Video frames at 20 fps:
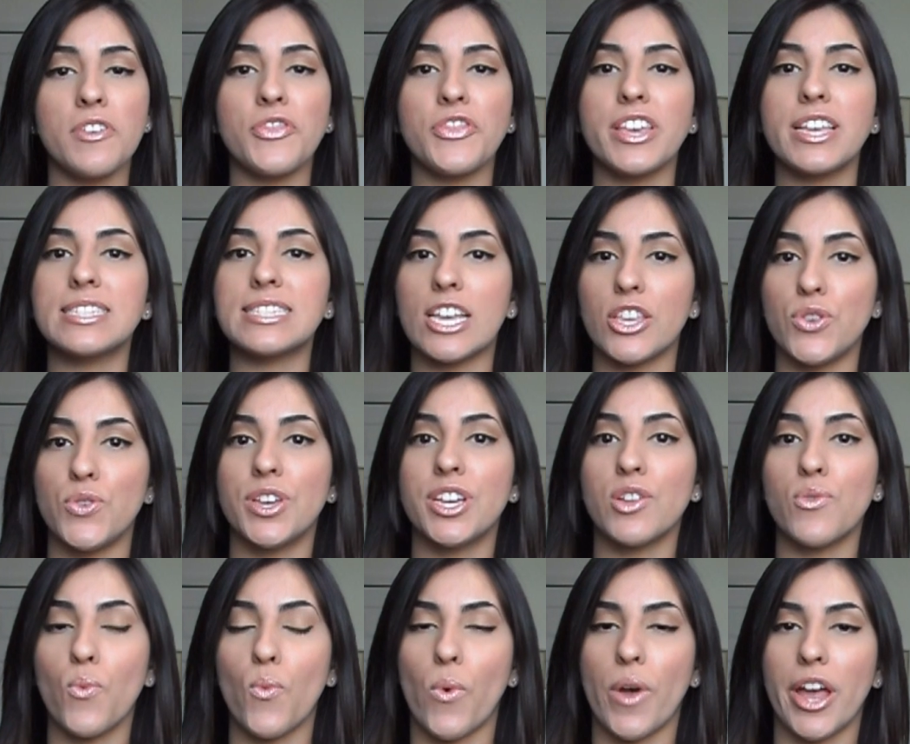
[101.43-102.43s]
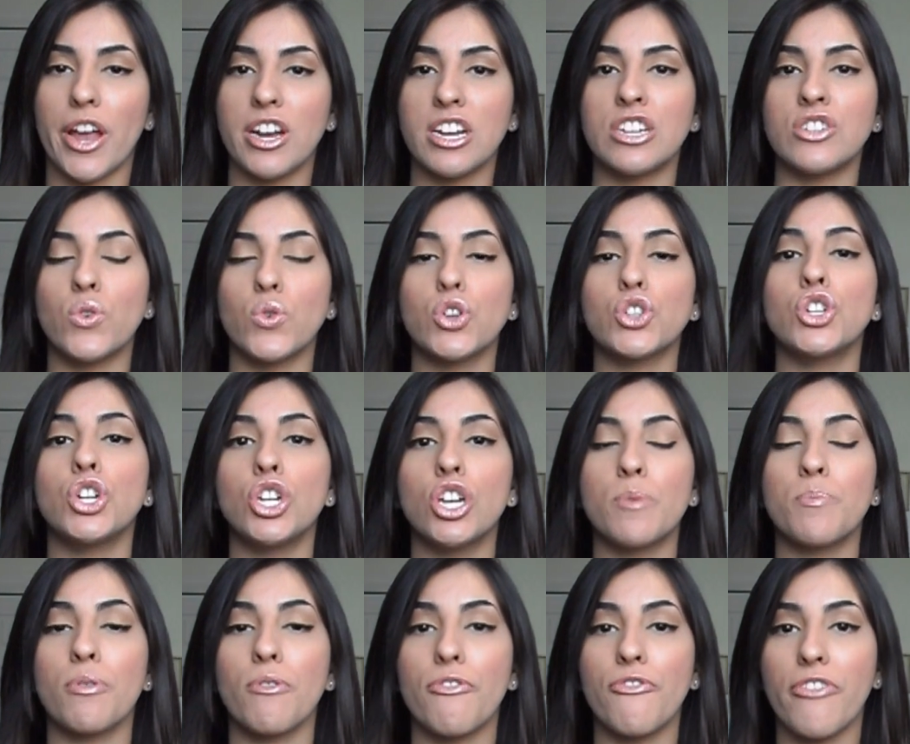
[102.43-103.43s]
things that you can wear in order to
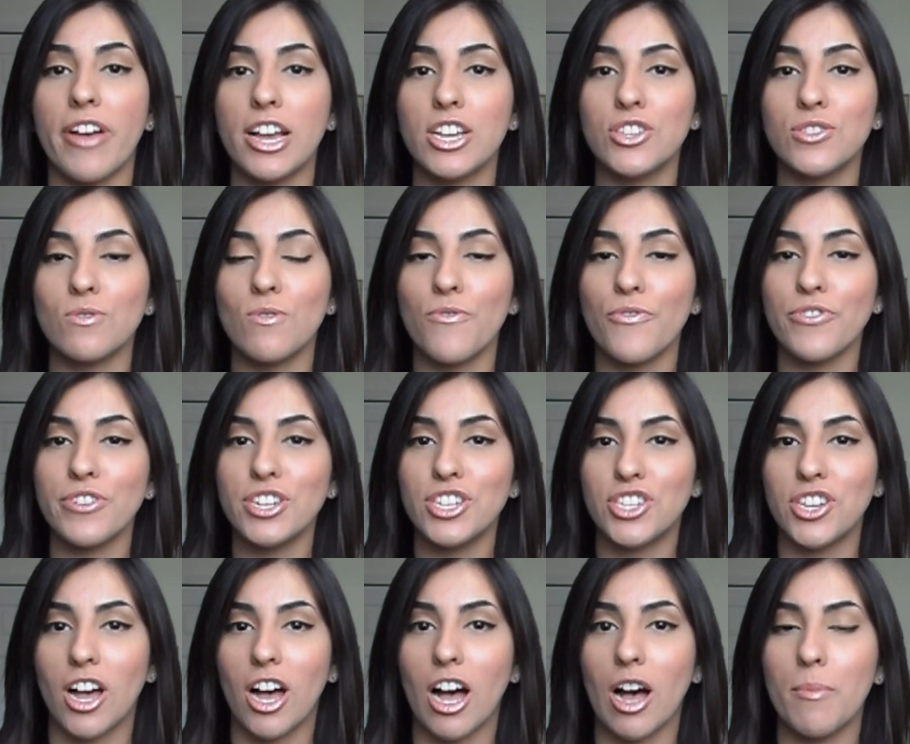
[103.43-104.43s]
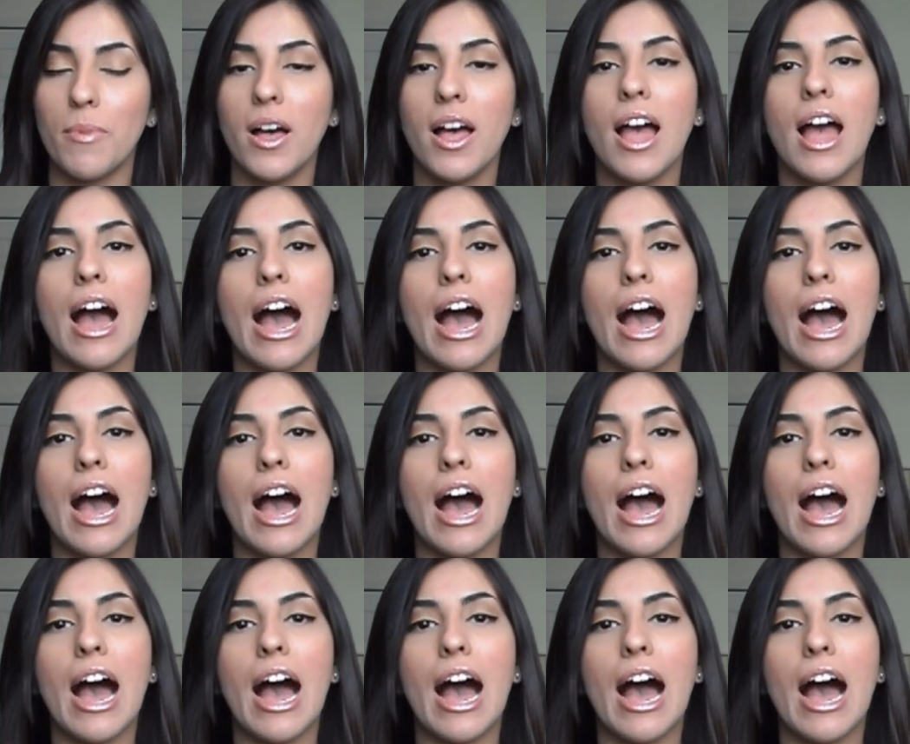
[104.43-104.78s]
look professional for a job,